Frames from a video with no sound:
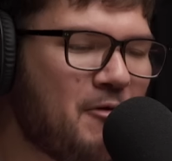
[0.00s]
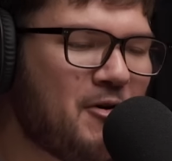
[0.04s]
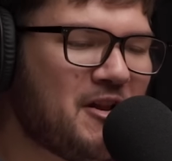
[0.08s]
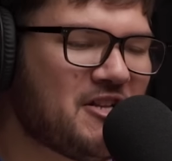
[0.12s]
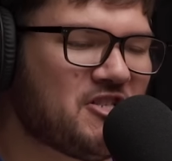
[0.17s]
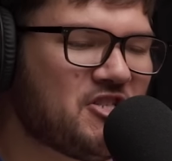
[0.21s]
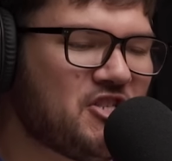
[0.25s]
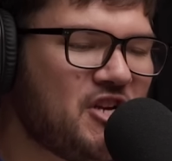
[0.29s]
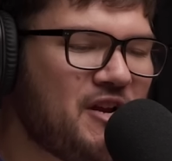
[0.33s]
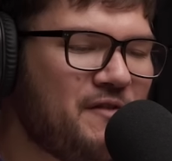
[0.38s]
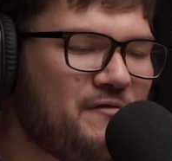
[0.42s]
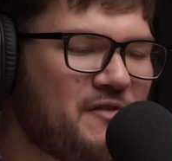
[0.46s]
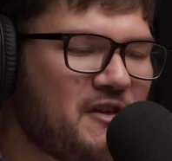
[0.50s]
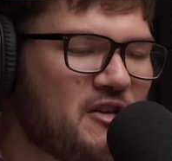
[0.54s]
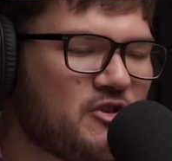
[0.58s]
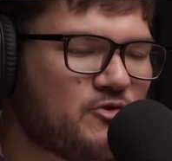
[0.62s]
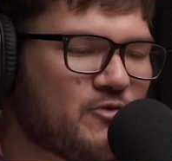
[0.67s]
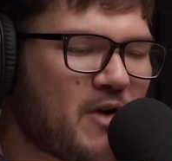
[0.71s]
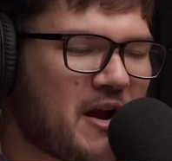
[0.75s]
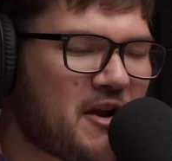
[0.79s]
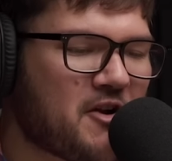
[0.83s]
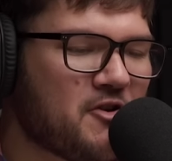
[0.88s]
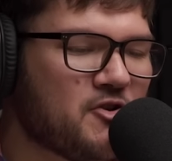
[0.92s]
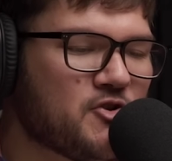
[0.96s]
would achieve these
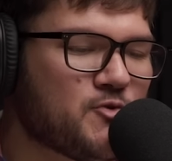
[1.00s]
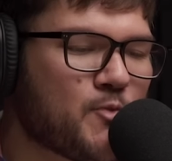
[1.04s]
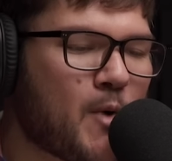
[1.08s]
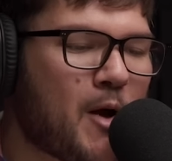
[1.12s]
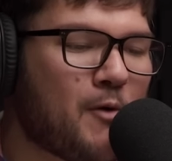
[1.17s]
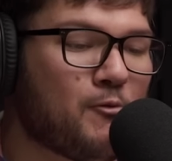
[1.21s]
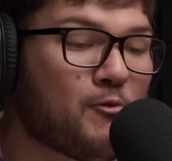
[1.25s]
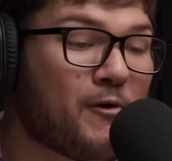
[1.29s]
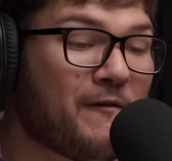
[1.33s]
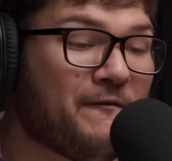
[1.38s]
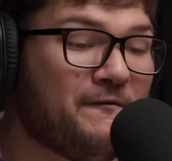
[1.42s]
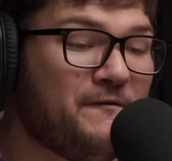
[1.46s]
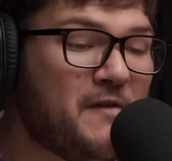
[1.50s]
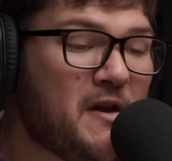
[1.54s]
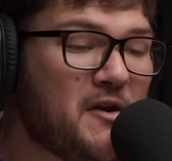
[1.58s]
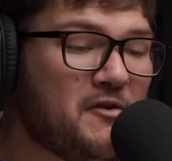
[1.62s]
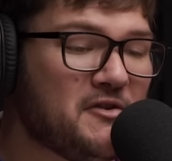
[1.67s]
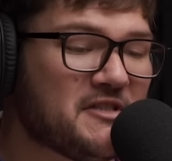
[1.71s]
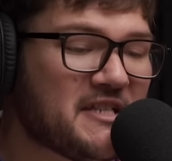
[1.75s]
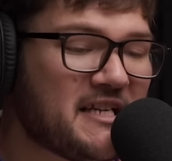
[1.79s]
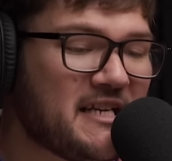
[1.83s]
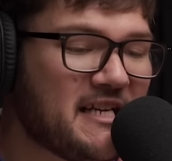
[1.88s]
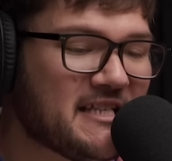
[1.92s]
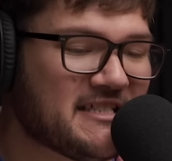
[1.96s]
records while
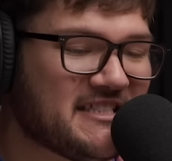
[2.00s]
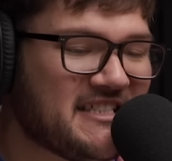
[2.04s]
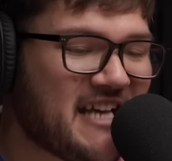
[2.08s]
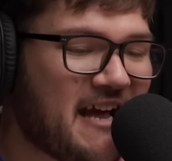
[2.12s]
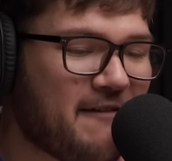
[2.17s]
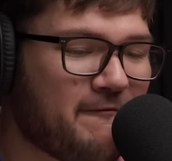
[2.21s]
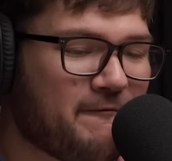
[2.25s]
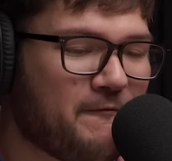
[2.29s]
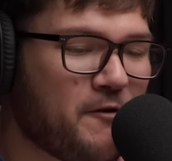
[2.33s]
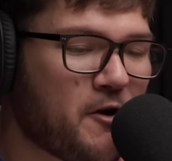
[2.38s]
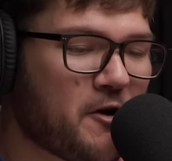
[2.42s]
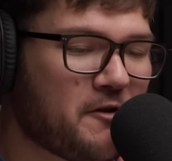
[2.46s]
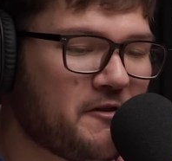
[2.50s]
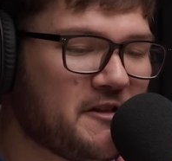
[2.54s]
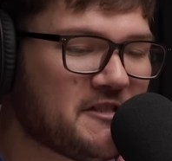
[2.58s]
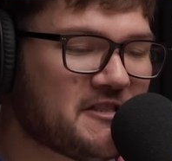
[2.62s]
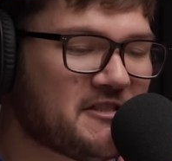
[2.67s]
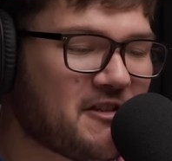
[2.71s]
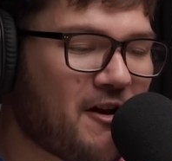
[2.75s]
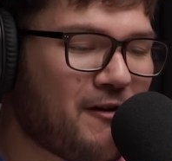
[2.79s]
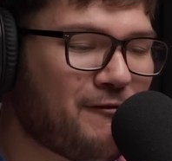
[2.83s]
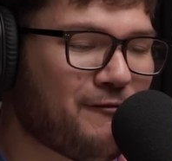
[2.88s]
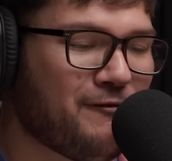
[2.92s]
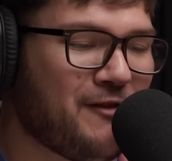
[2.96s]
refusing to set foot on the
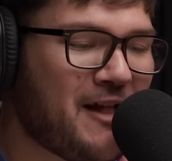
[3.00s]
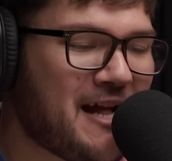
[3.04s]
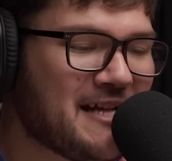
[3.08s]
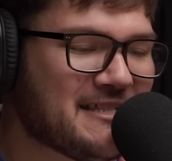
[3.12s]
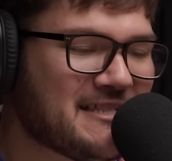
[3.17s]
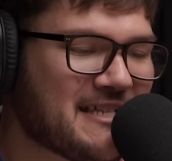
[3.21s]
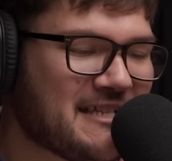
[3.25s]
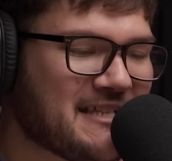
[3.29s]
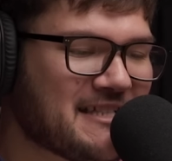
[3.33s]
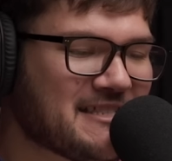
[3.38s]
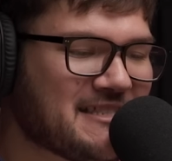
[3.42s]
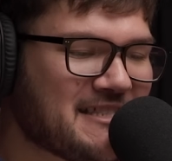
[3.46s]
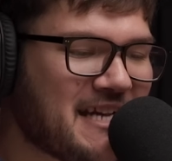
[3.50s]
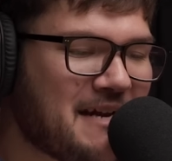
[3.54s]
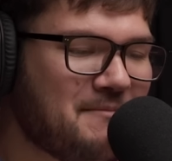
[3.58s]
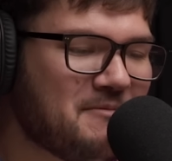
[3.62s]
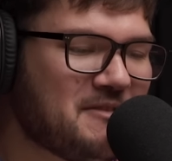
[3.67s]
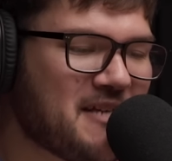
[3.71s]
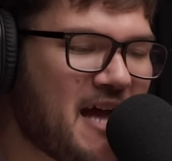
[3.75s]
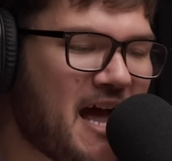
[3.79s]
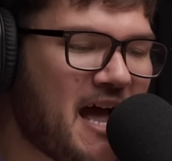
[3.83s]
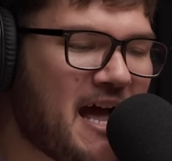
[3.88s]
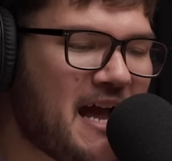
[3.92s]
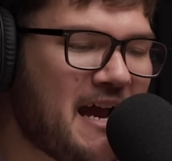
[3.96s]
salt flats at the same
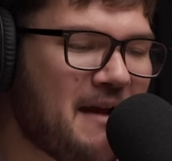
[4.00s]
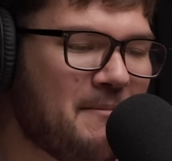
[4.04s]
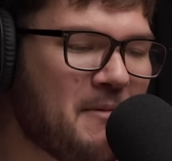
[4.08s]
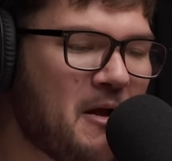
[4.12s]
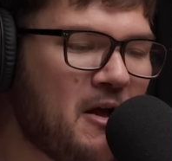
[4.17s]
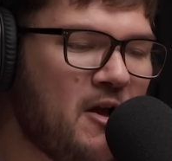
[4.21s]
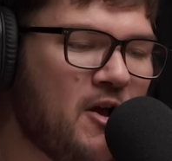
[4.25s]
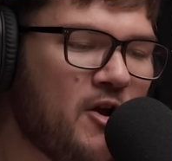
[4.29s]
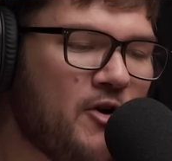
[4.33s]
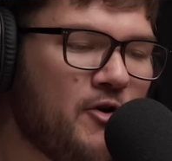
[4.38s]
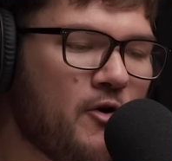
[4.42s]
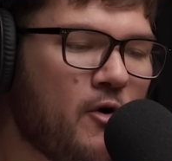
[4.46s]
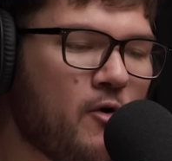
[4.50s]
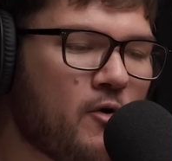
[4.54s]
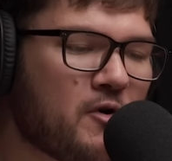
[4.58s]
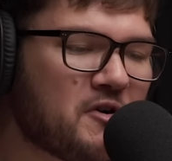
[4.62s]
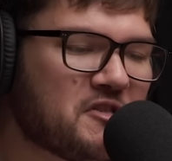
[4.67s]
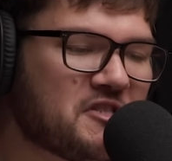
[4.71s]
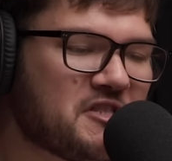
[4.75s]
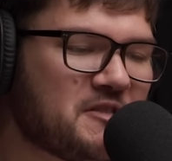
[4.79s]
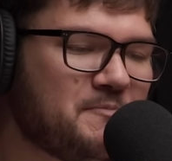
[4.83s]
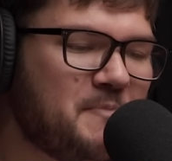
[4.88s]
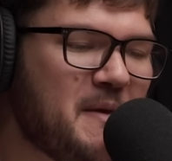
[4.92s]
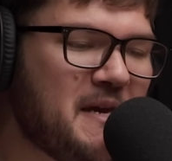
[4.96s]
time, nor
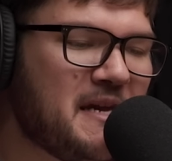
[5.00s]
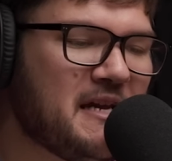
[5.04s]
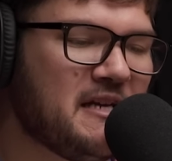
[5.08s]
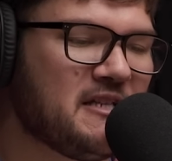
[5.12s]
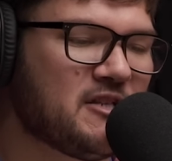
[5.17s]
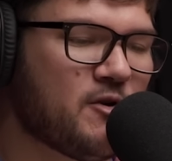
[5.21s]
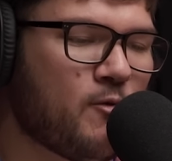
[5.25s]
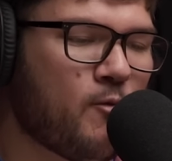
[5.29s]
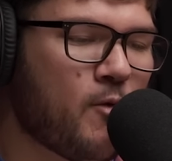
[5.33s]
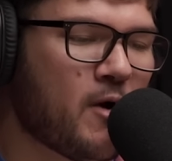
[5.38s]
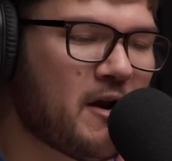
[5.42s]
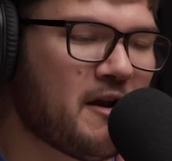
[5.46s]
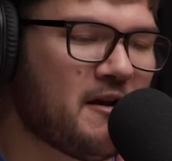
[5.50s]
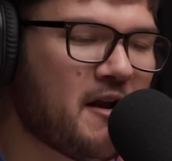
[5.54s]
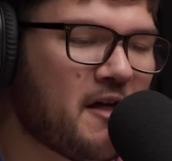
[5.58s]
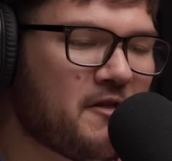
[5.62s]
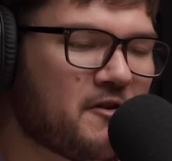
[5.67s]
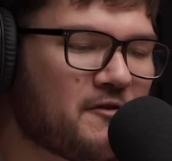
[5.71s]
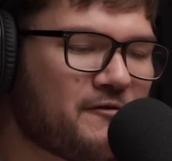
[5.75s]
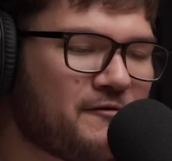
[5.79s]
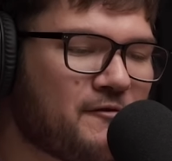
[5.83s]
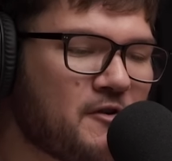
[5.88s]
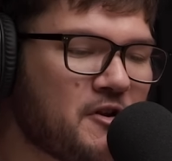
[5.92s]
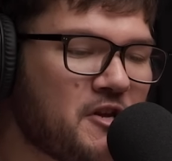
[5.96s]
speaking to one
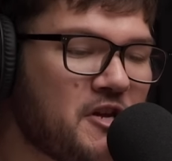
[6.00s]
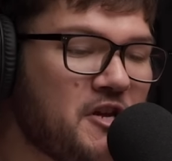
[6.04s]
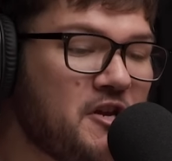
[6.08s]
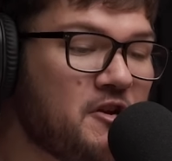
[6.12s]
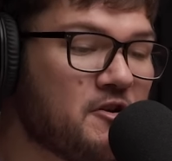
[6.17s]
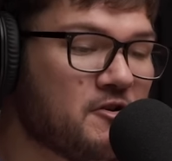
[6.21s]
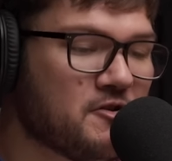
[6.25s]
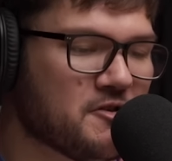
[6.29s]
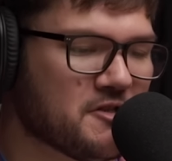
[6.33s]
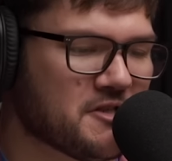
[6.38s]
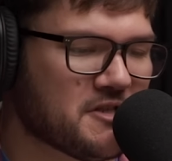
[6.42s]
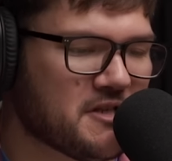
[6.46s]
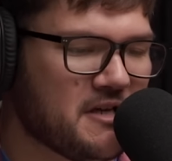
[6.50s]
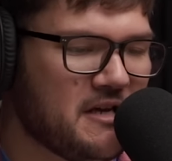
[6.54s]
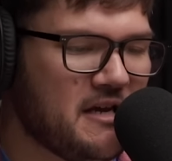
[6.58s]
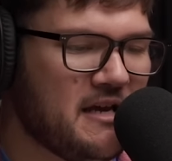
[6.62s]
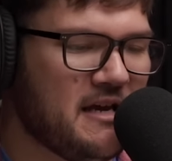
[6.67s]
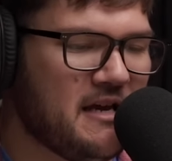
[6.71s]
another for years.